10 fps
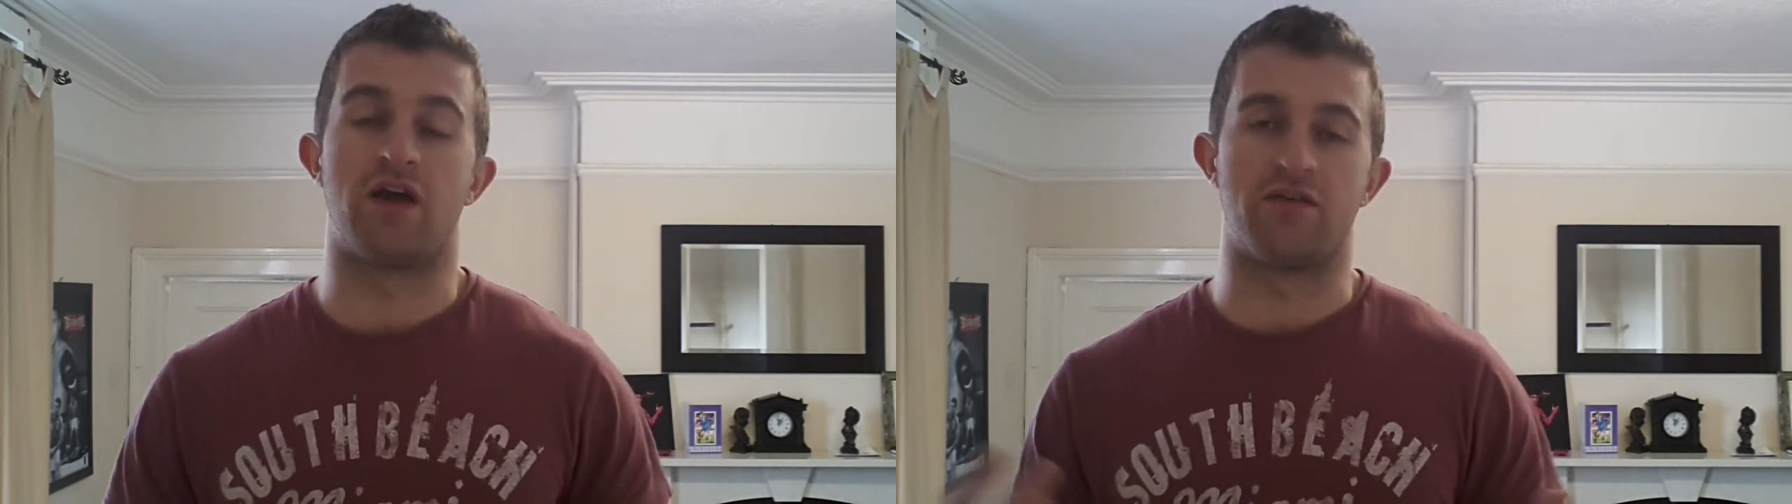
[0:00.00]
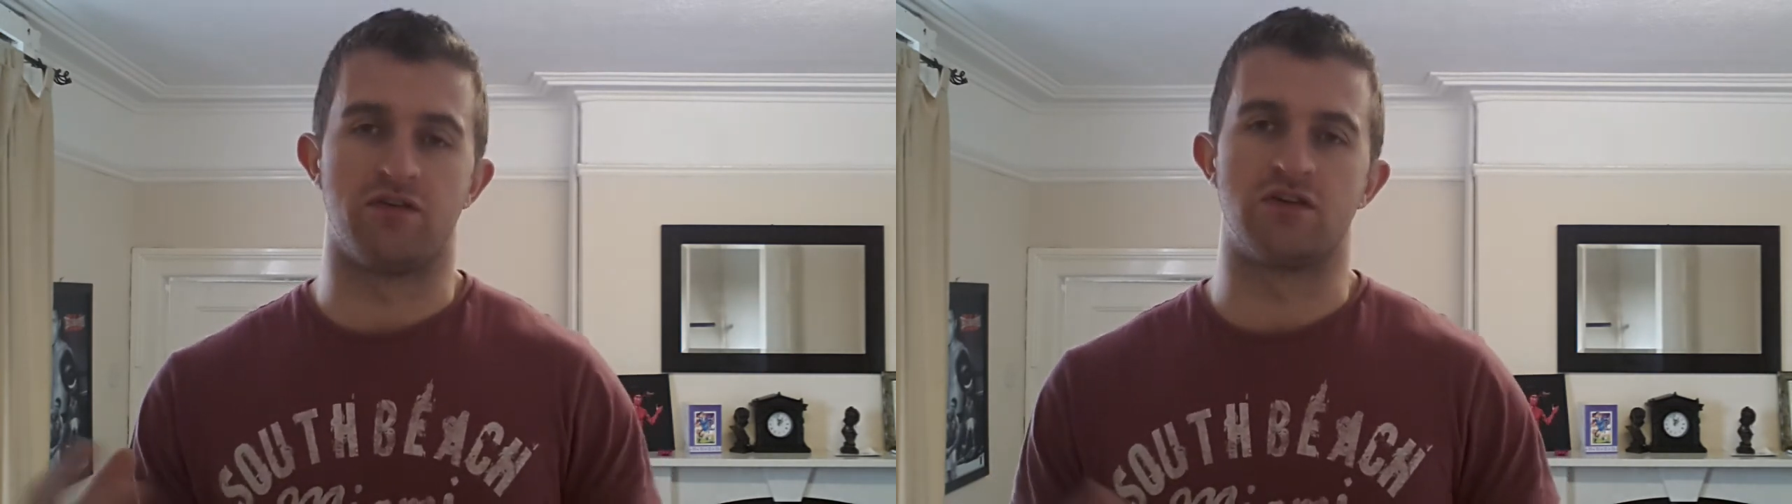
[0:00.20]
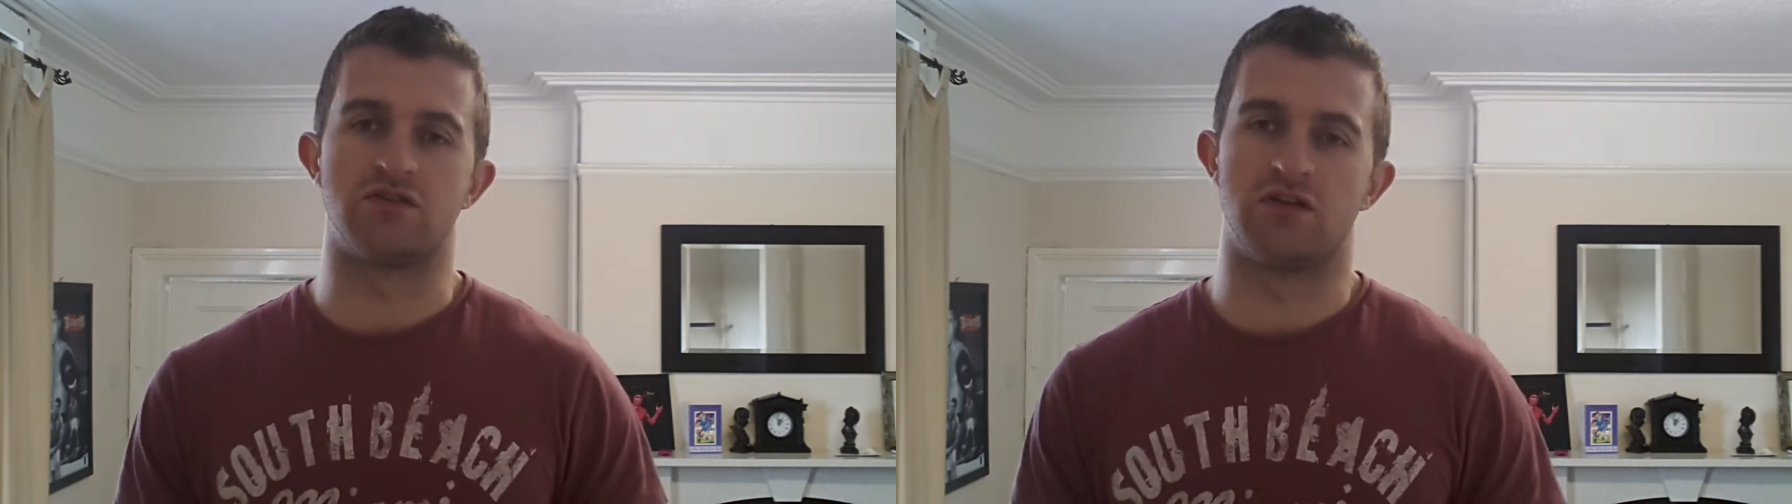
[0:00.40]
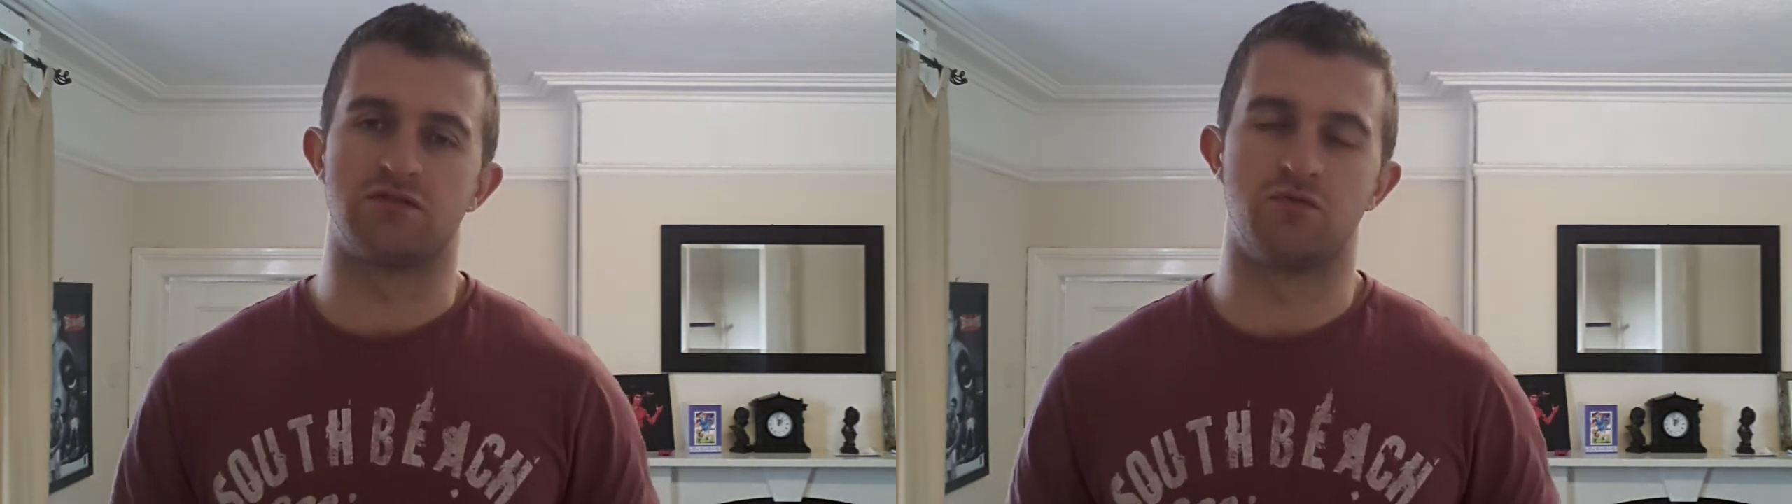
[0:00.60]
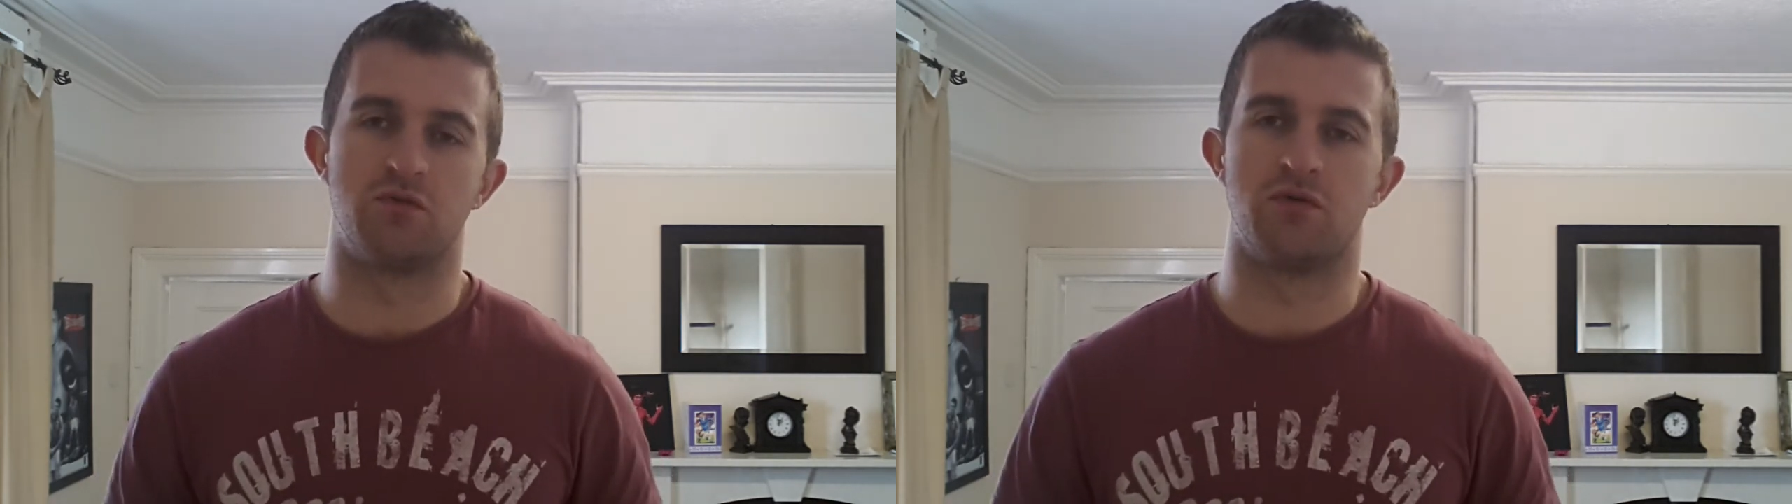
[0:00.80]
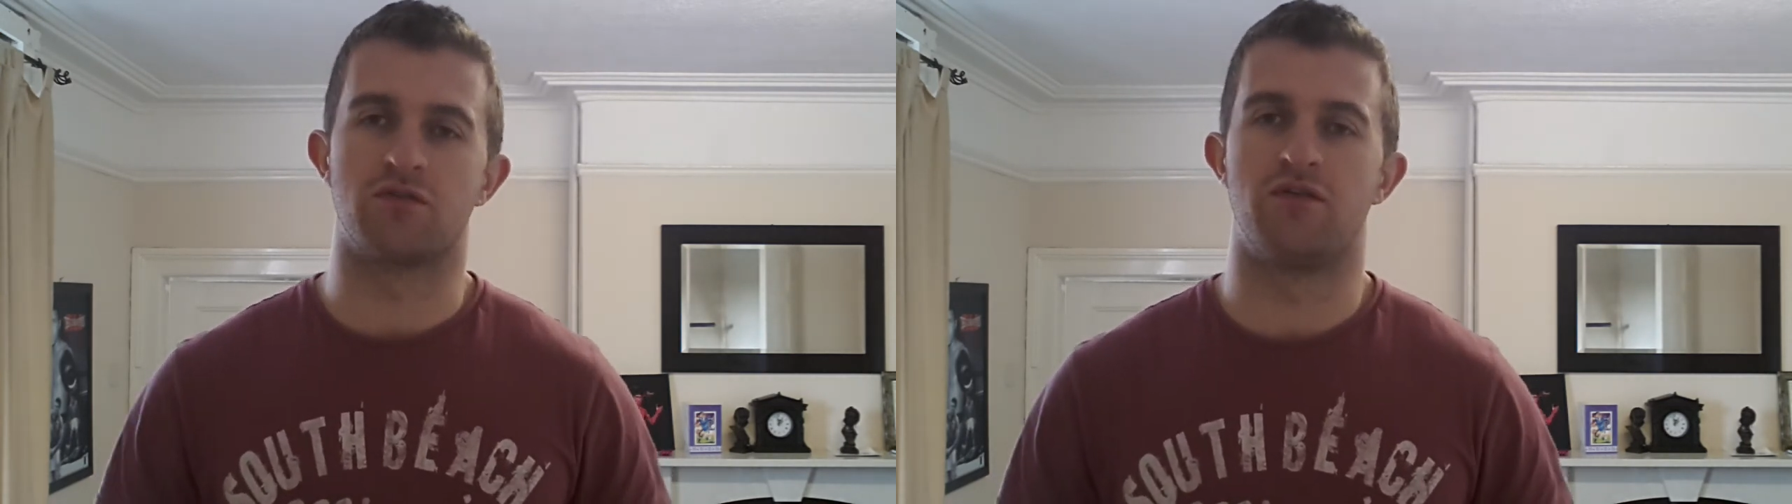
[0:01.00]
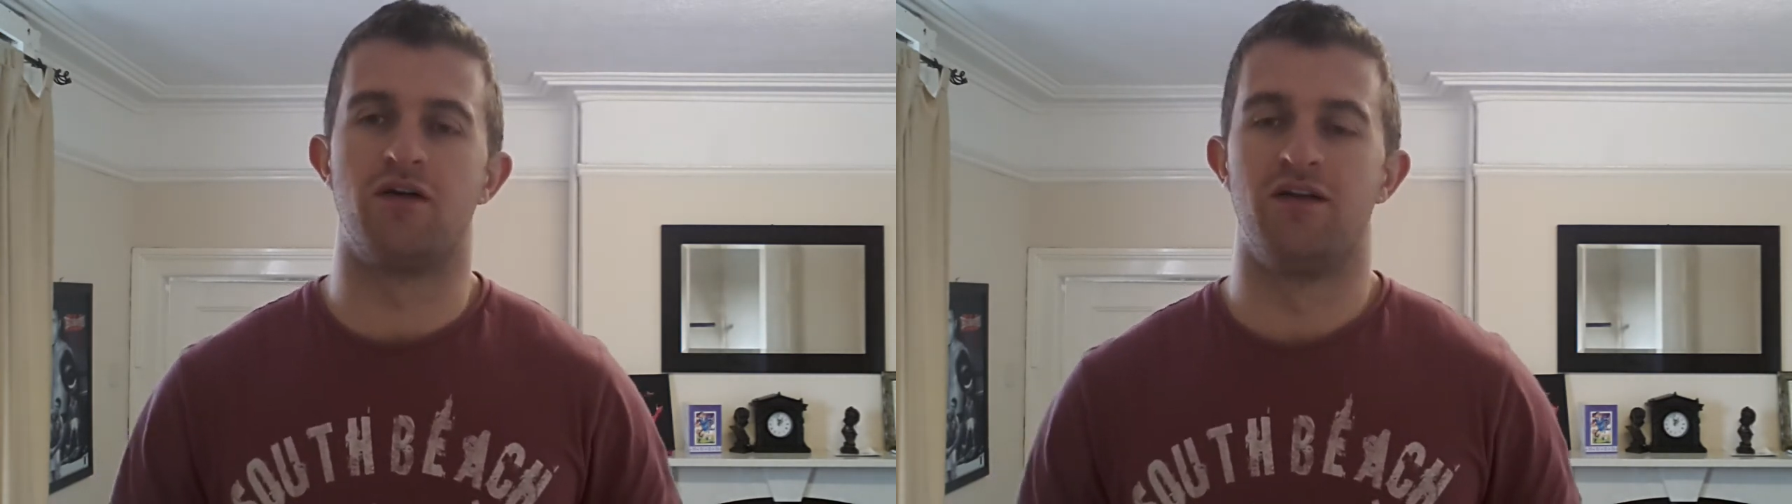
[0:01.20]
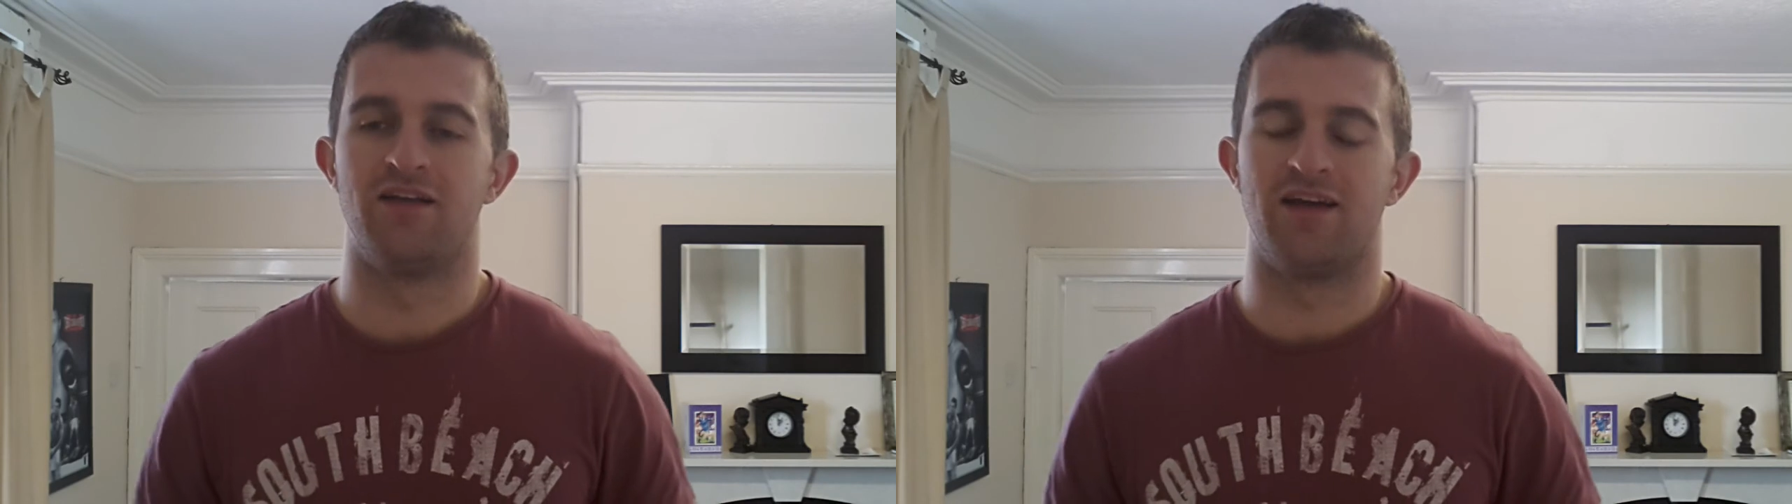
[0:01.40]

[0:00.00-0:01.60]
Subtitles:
definition, that's the word I'm looking for.